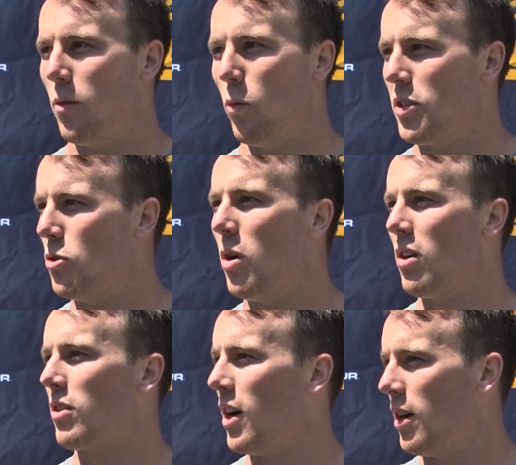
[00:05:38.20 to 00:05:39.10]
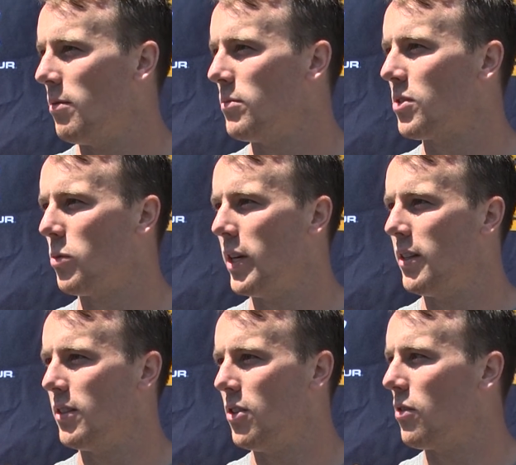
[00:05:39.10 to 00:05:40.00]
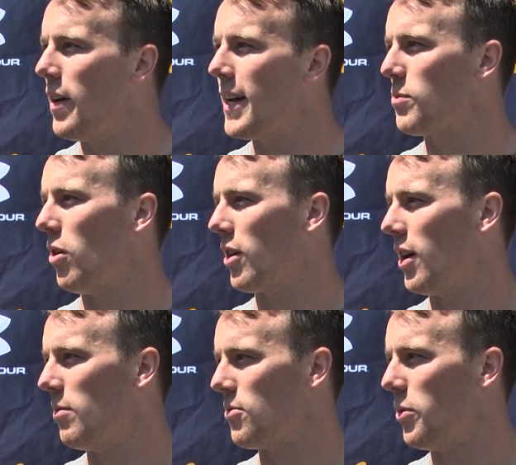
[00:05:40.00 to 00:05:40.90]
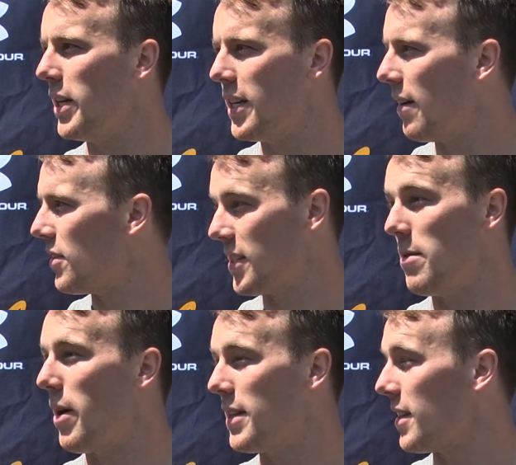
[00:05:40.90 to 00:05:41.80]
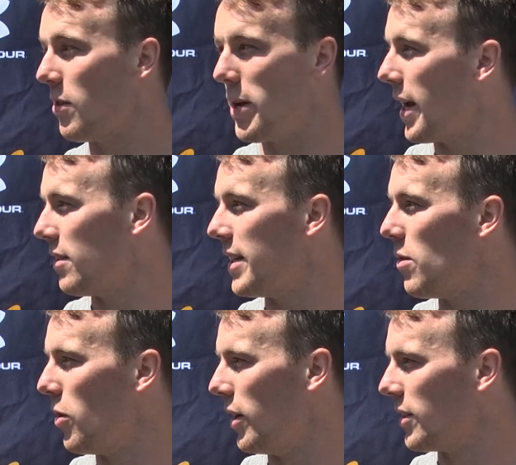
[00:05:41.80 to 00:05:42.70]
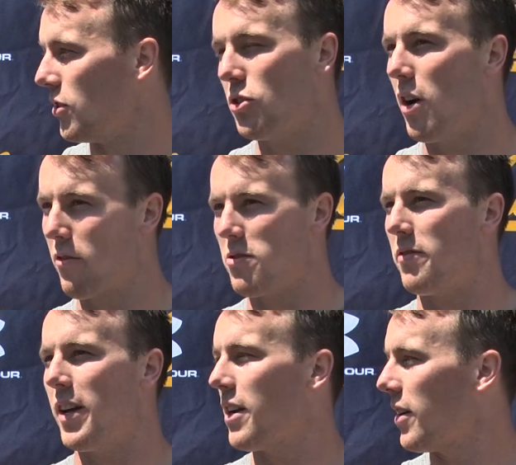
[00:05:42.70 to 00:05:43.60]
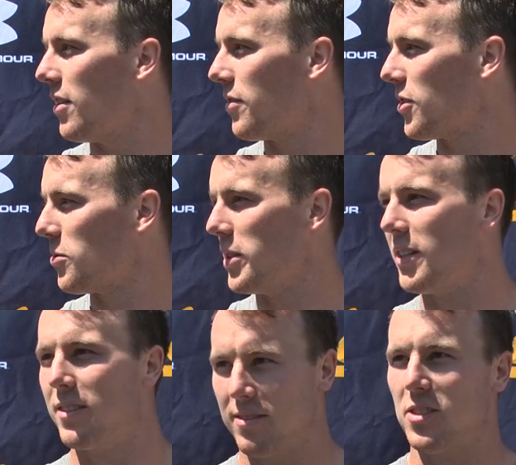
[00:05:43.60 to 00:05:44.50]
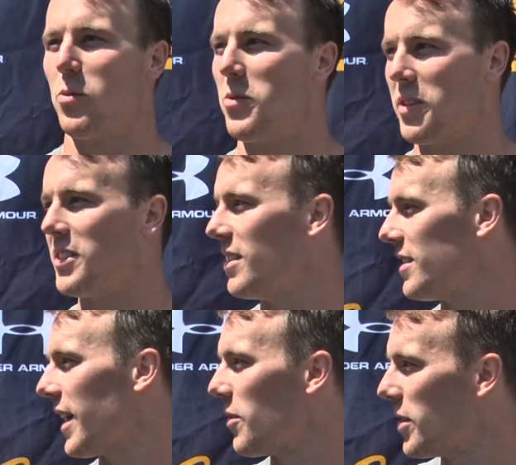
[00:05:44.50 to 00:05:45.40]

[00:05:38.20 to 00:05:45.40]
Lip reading: when two huddle comes, when you know fastball comes, we need to have the same mindset that we had on day one, because you saw everyone flying around the first week, so we want to see it the second.